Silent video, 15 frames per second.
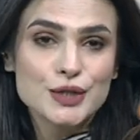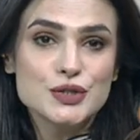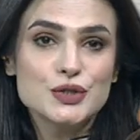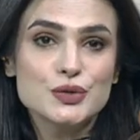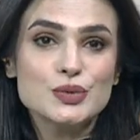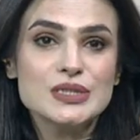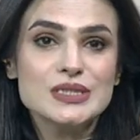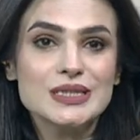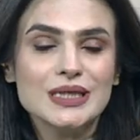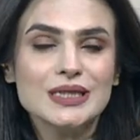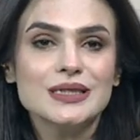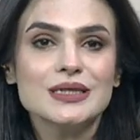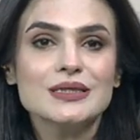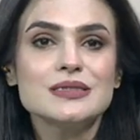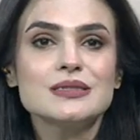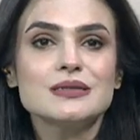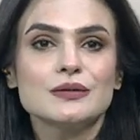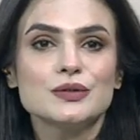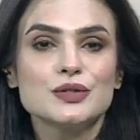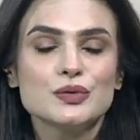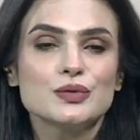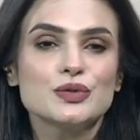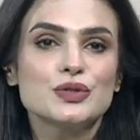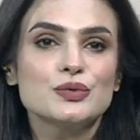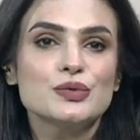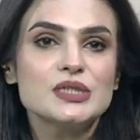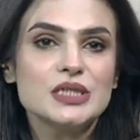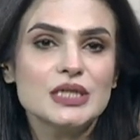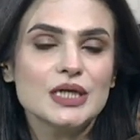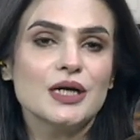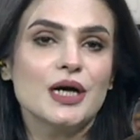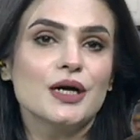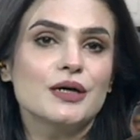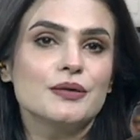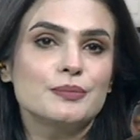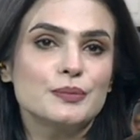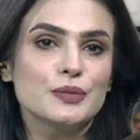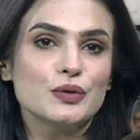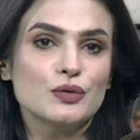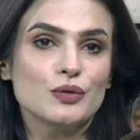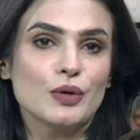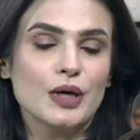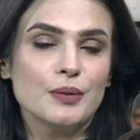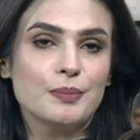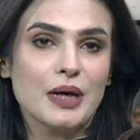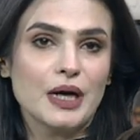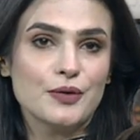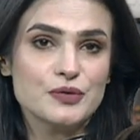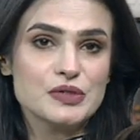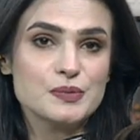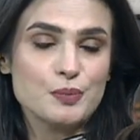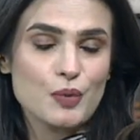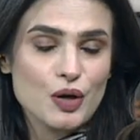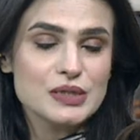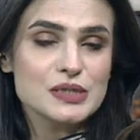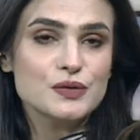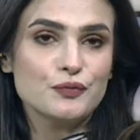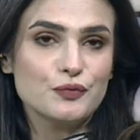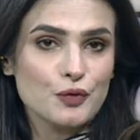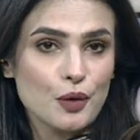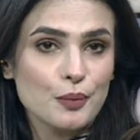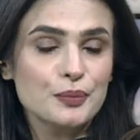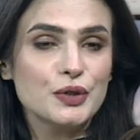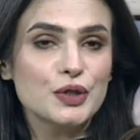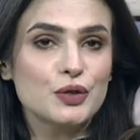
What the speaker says: Do you see this? Do you see a response from the